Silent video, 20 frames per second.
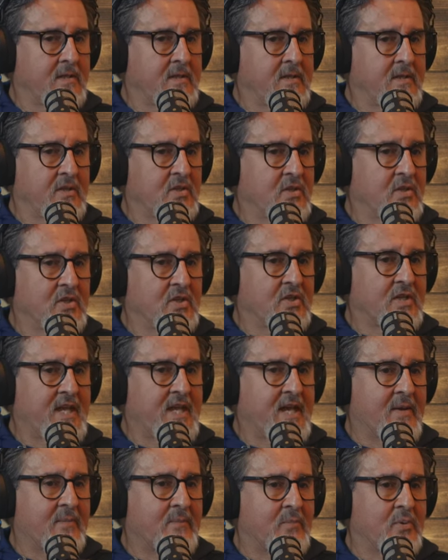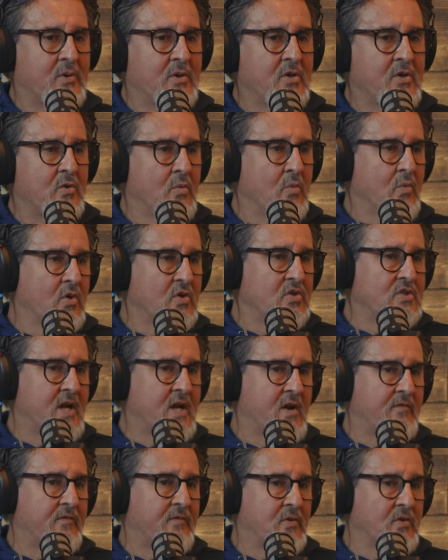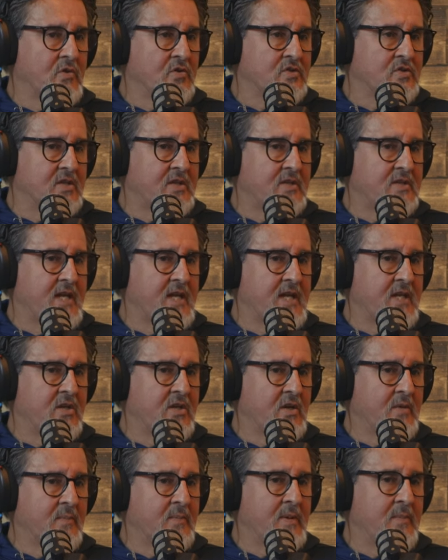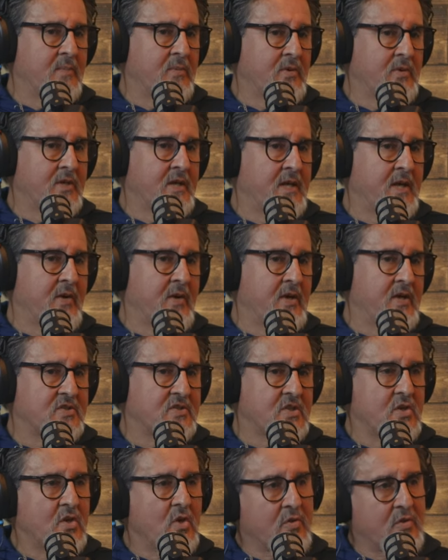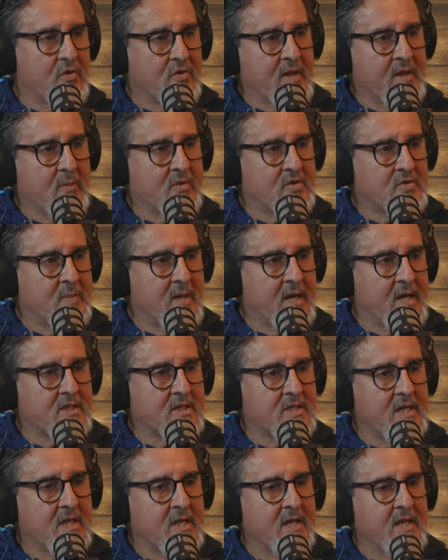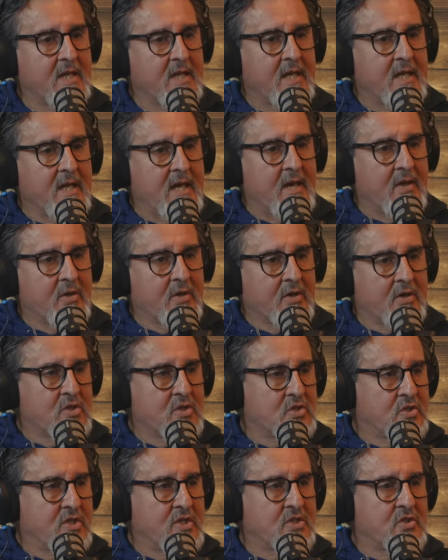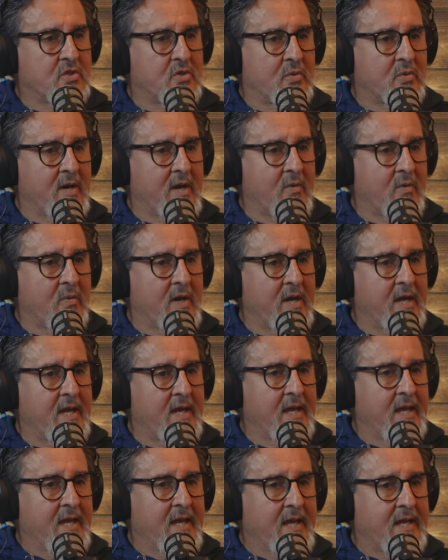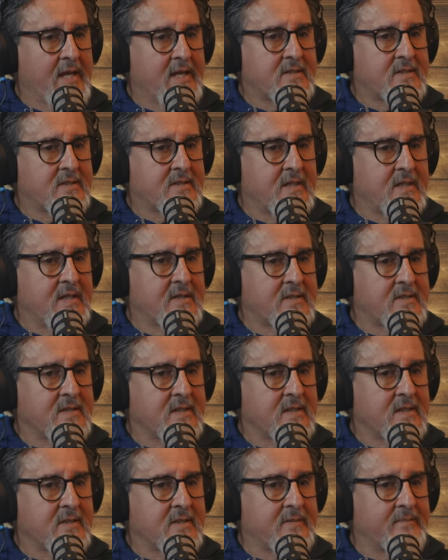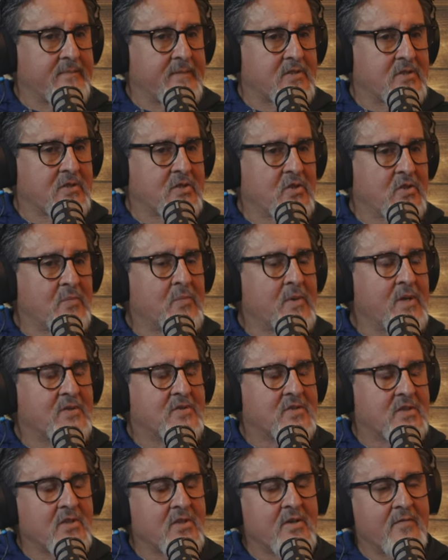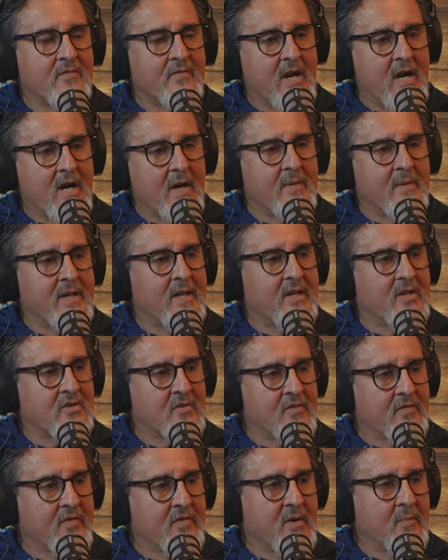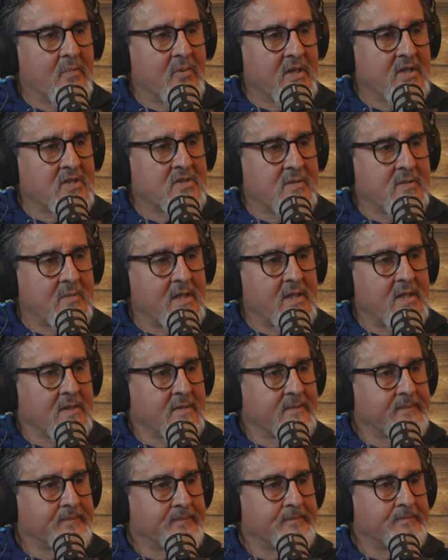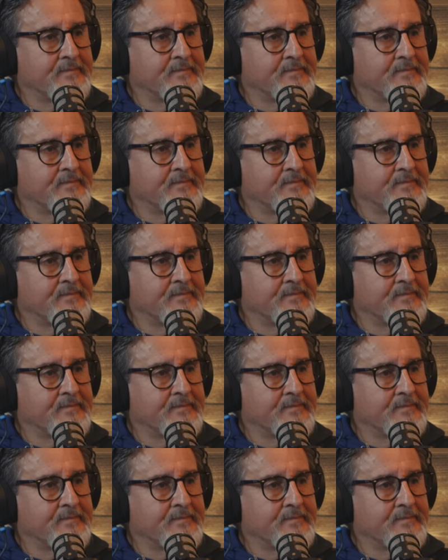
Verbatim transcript: you, you can't put into words how it feels to take young people into areas and know that they respect you and they're going to treat you the right way. It's it's a it's a good it's a good environment and it's a fun place to be